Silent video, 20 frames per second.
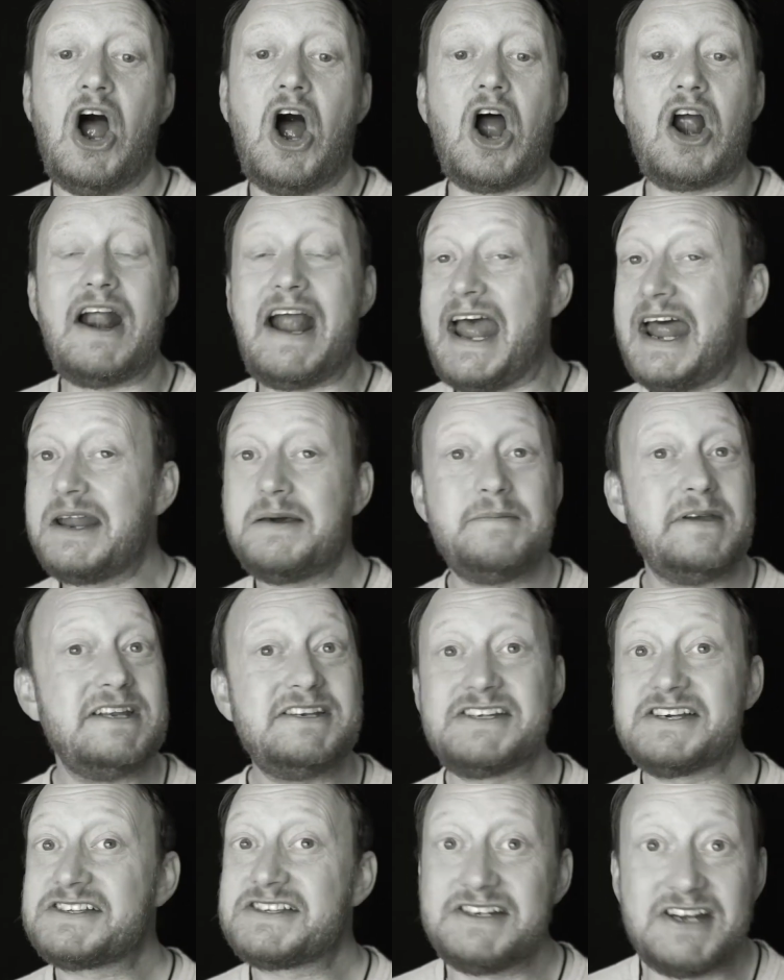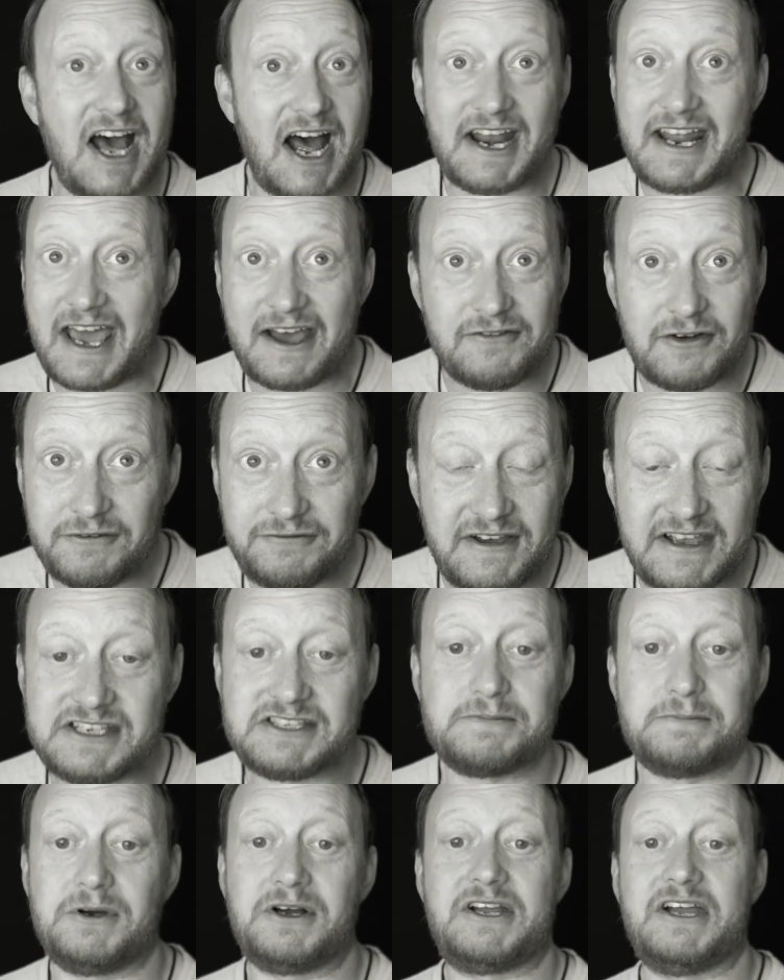Our enemy does not have a
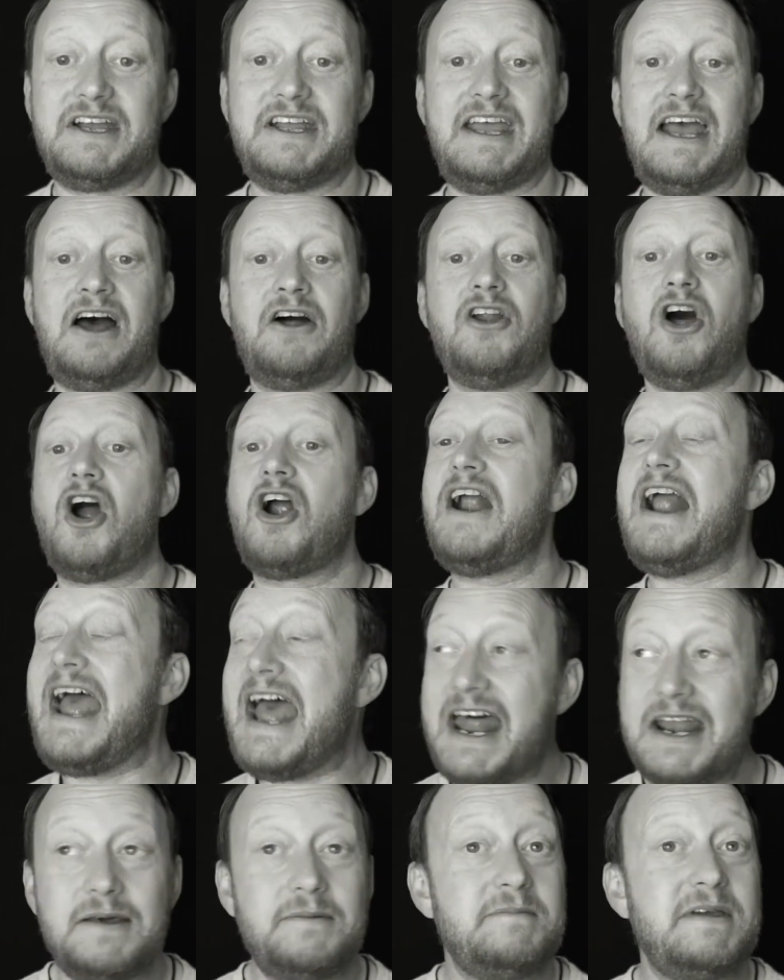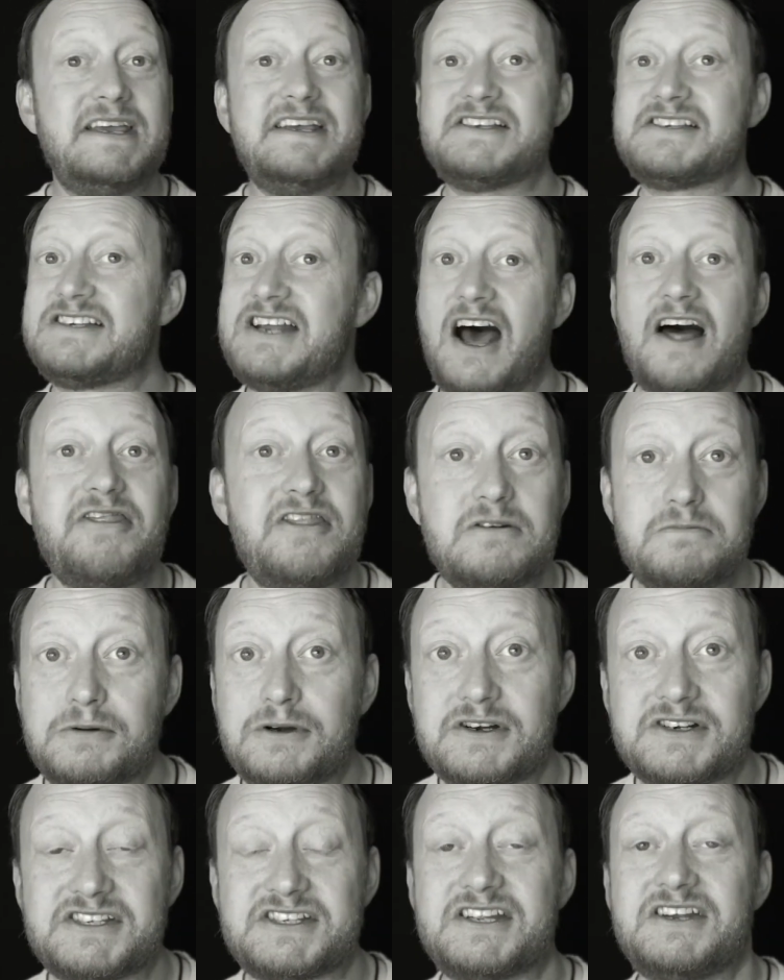Facebook account. Our enemy is not the
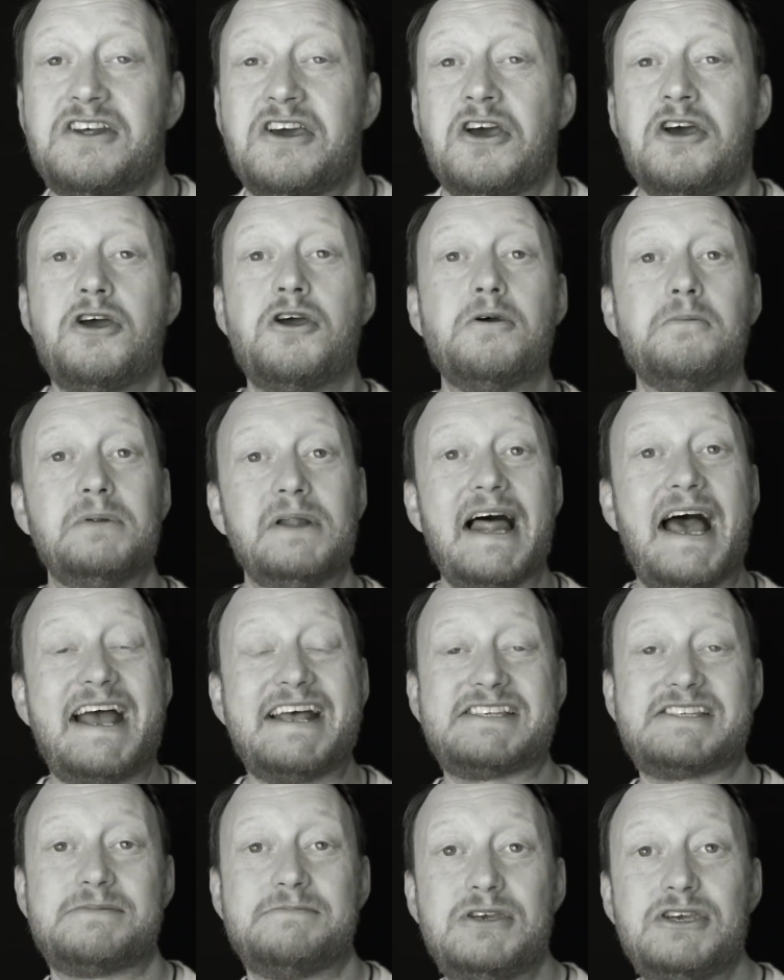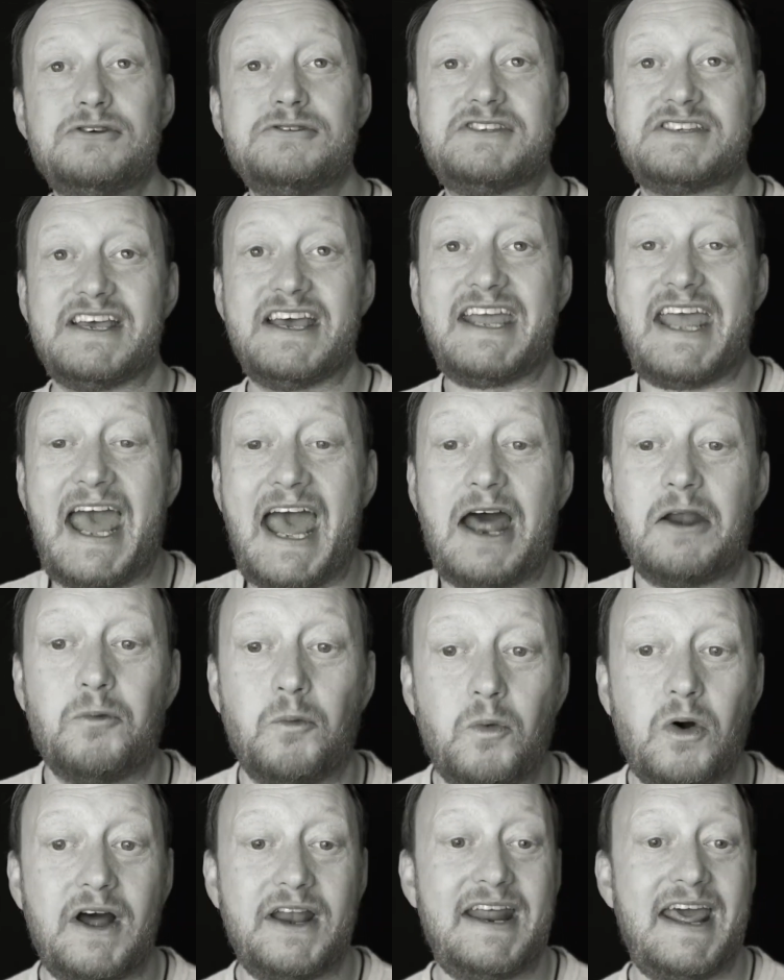person who blasts music at
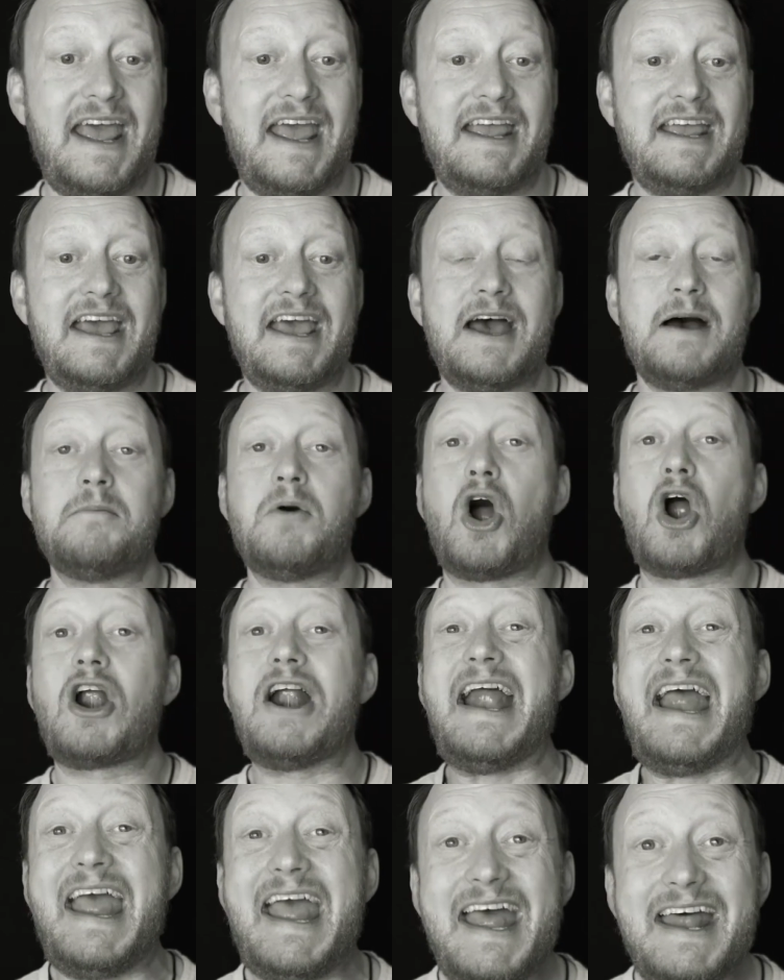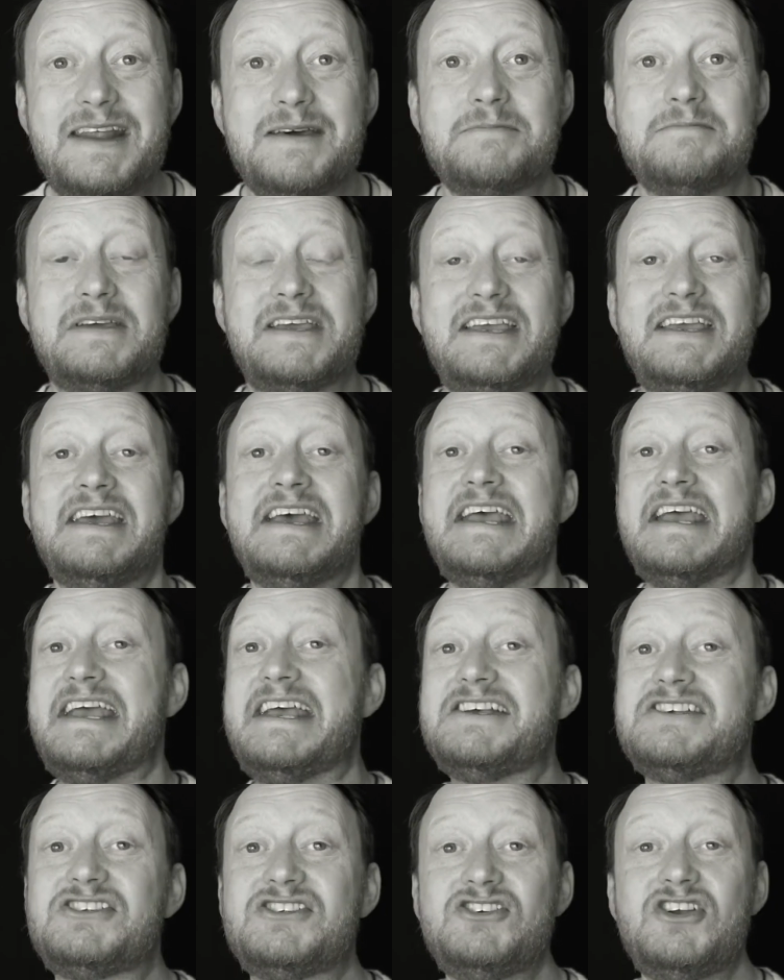1 a.m. Our enemy
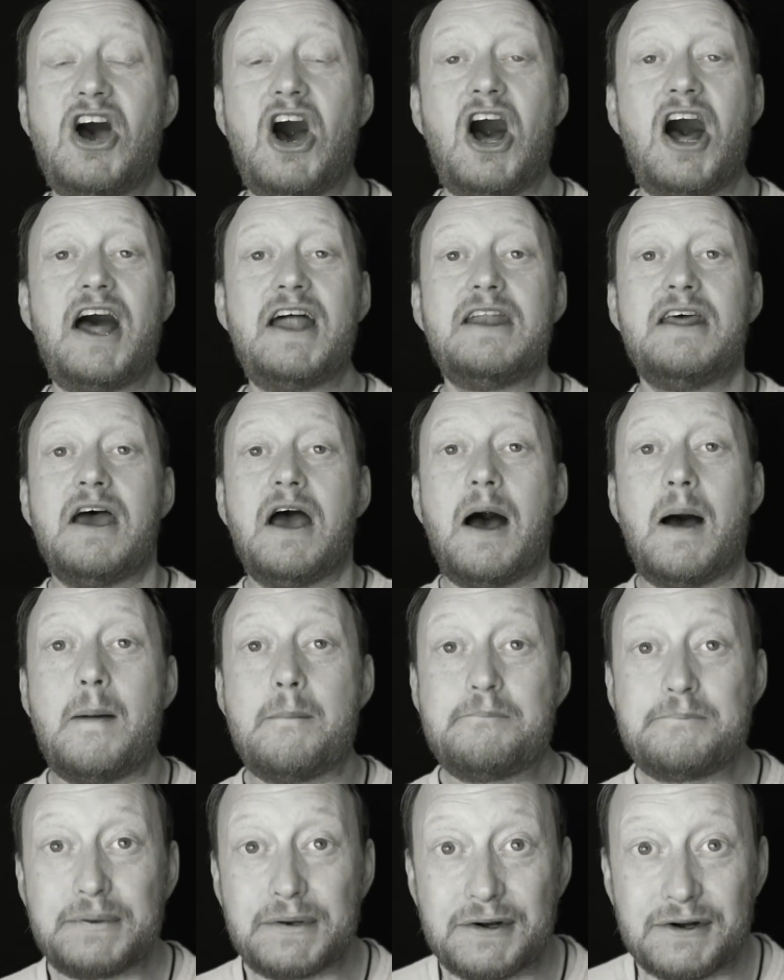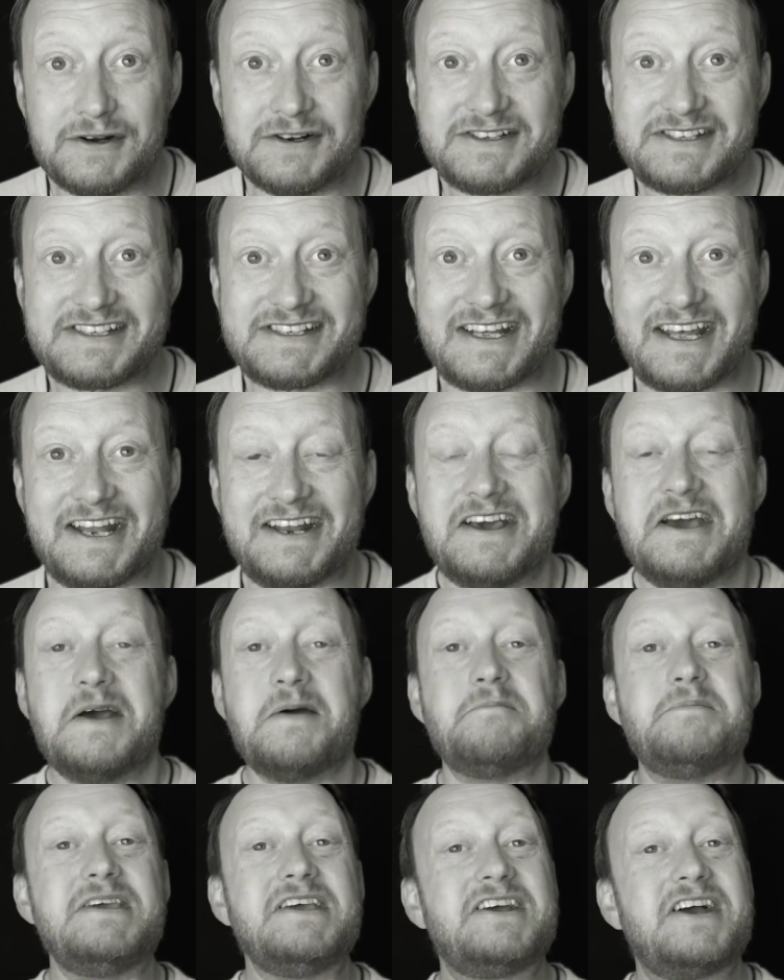is not a person
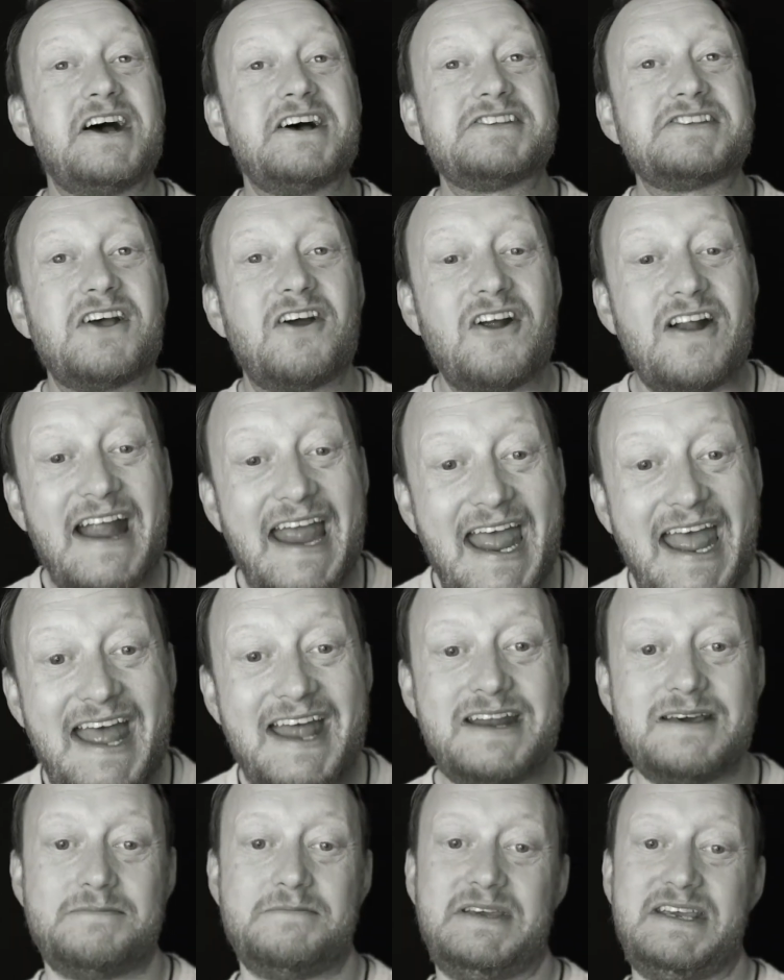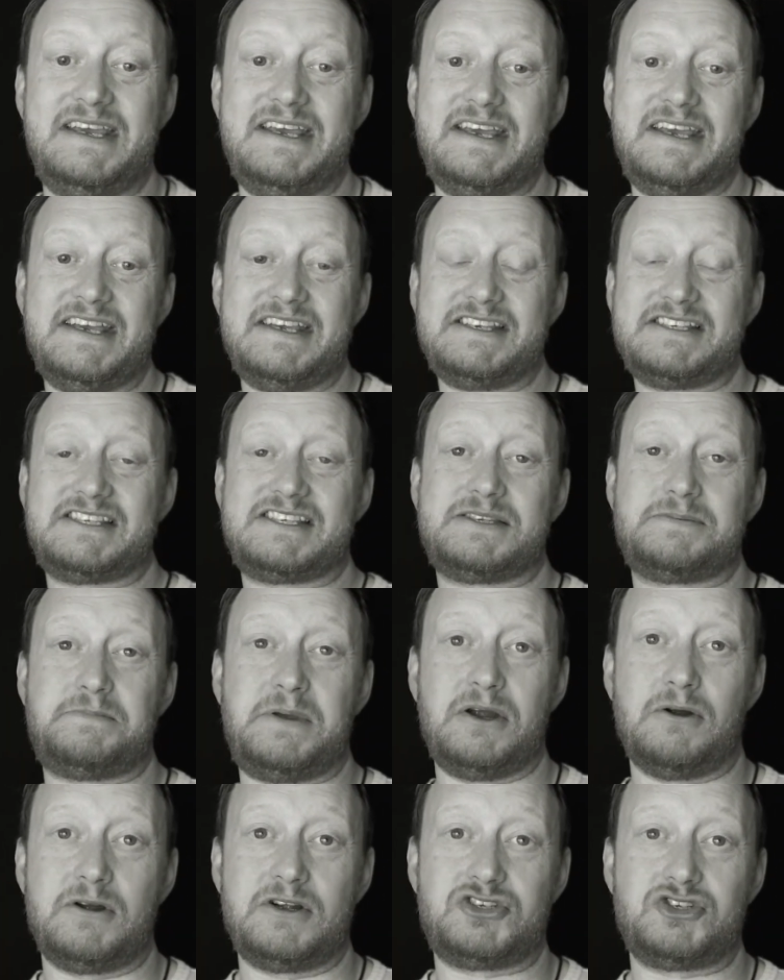because our enemy is
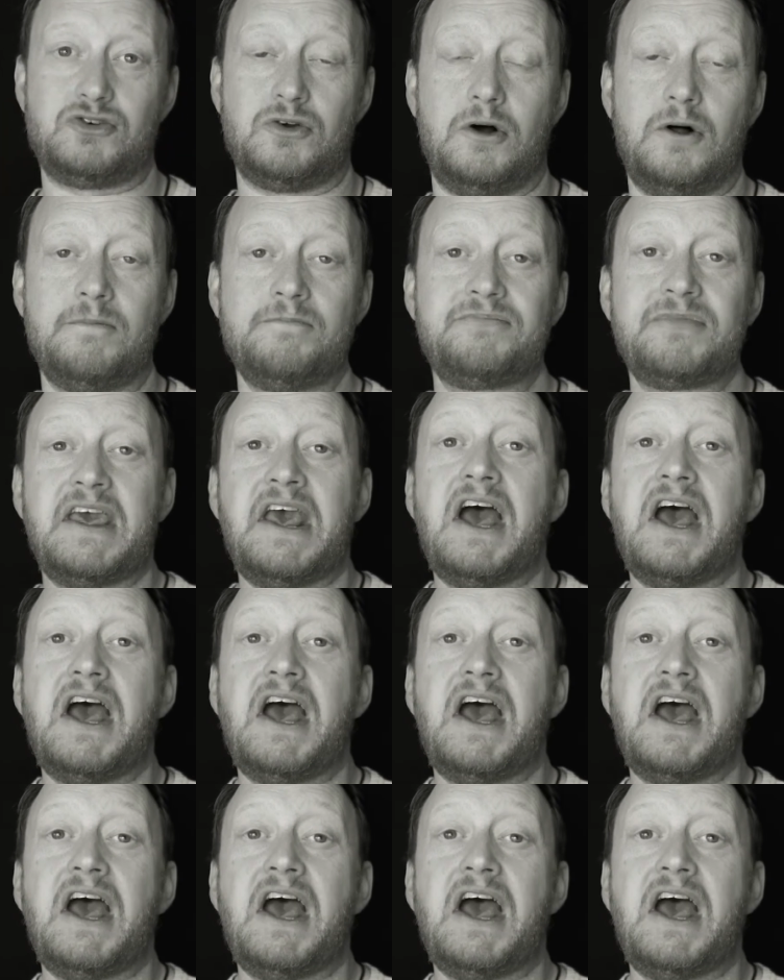spiritual.